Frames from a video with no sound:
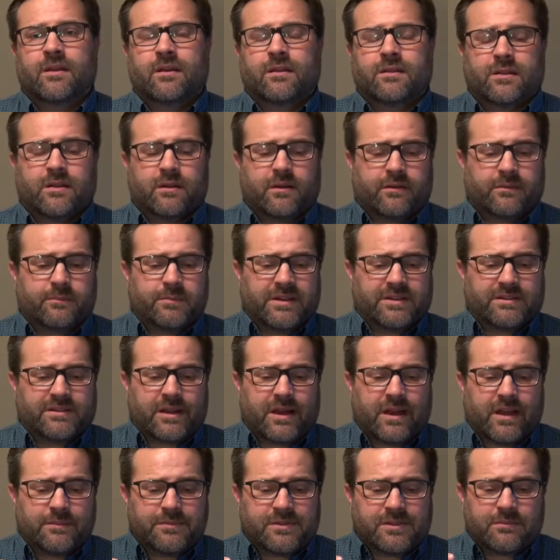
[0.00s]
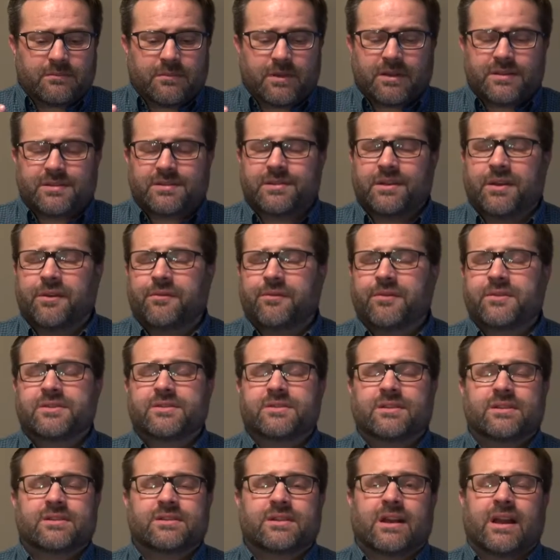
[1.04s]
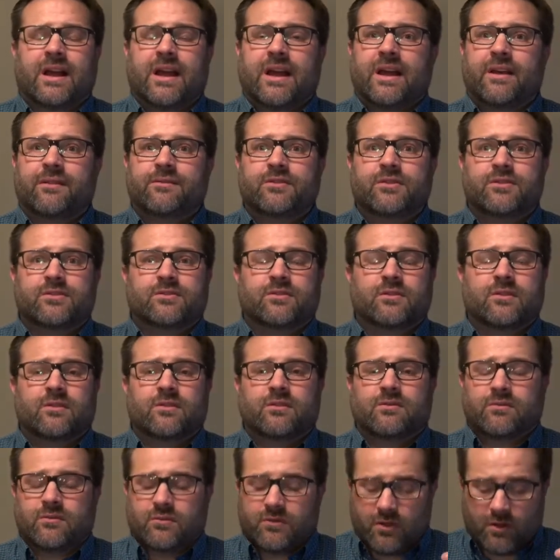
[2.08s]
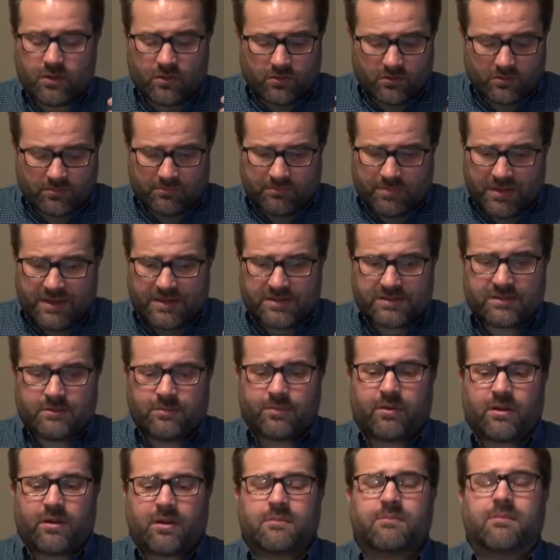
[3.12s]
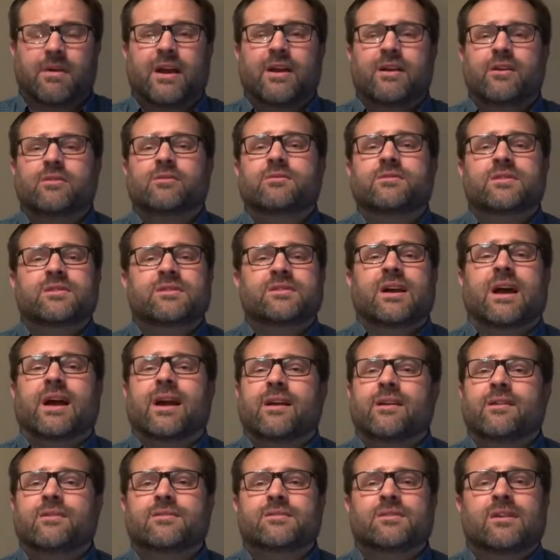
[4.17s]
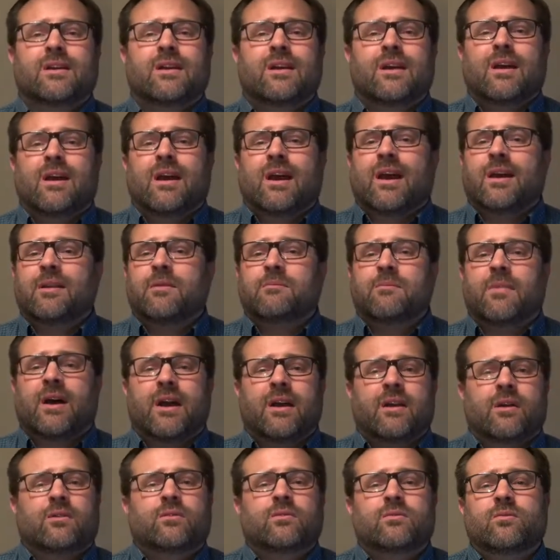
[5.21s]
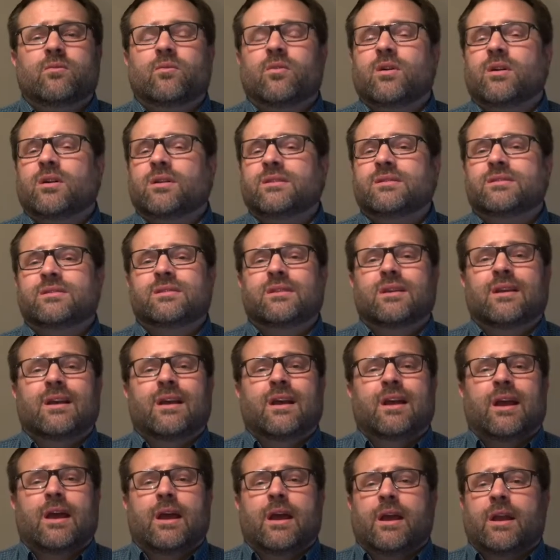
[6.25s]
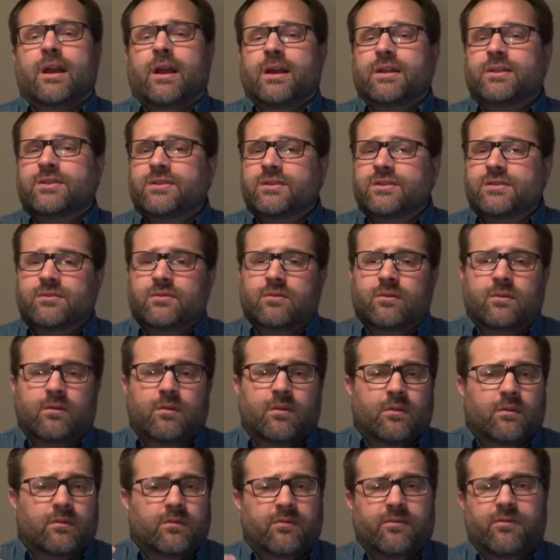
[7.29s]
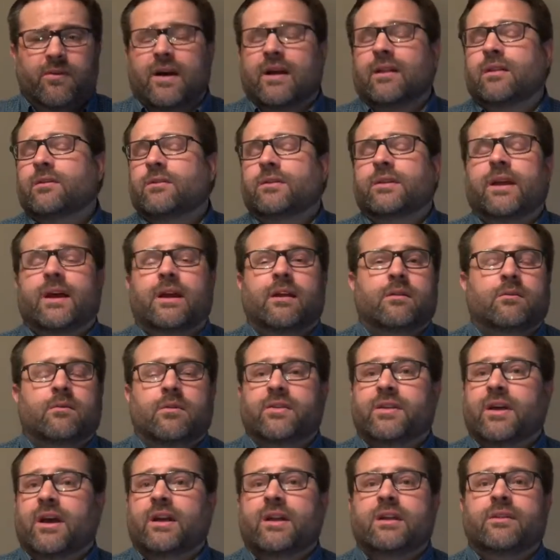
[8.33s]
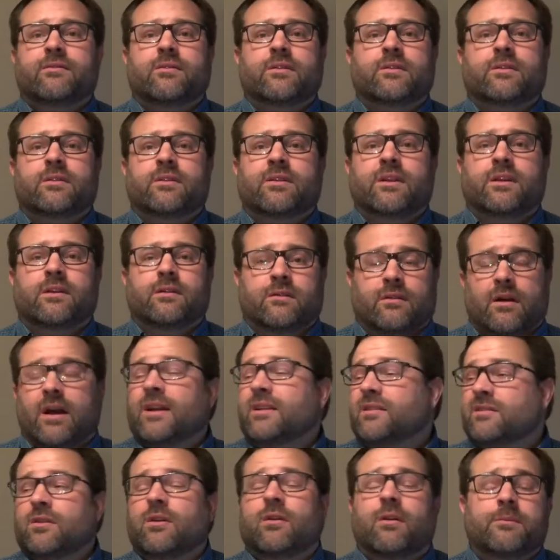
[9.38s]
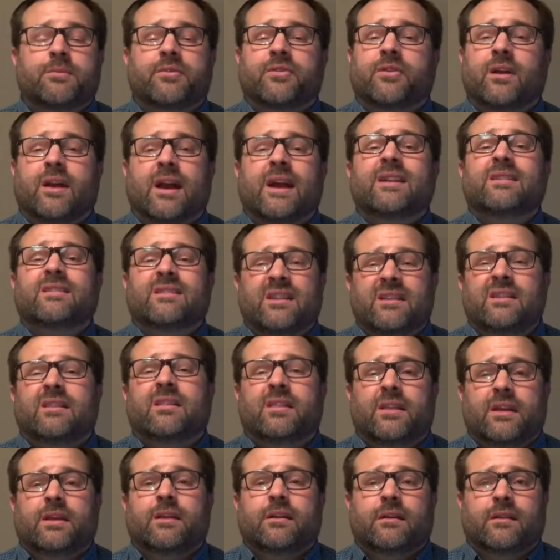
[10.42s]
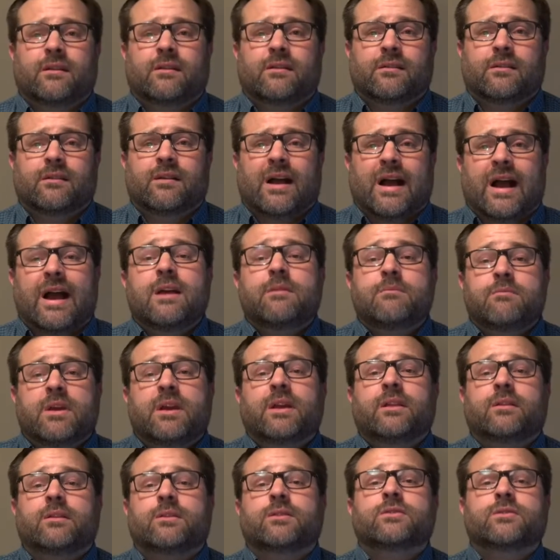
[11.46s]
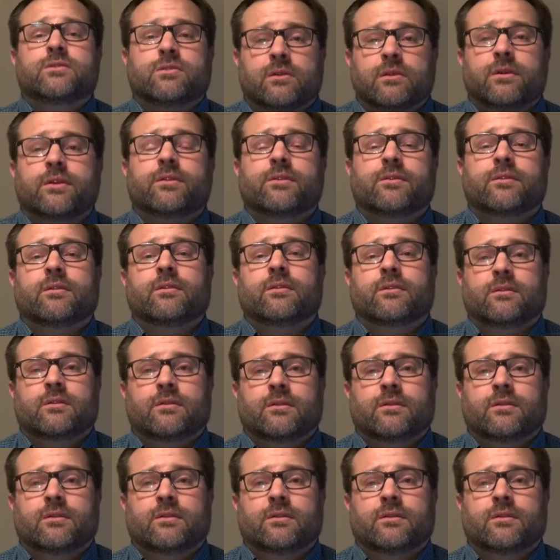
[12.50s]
There have been times in my selfishness that I have just gone based upon my own desires and my own wants, and I just followed that without even thinking. No, I'm sorry. I did think. I made the choice.